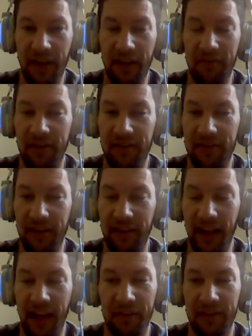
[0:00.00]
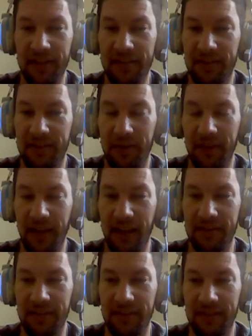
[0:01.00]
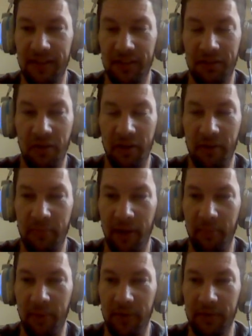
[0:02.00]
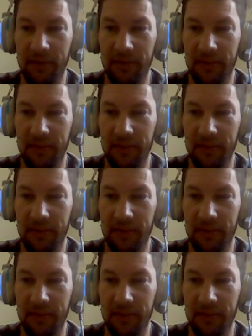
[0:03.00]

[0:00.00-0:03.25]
500 calories to 1,000 to load up that boat.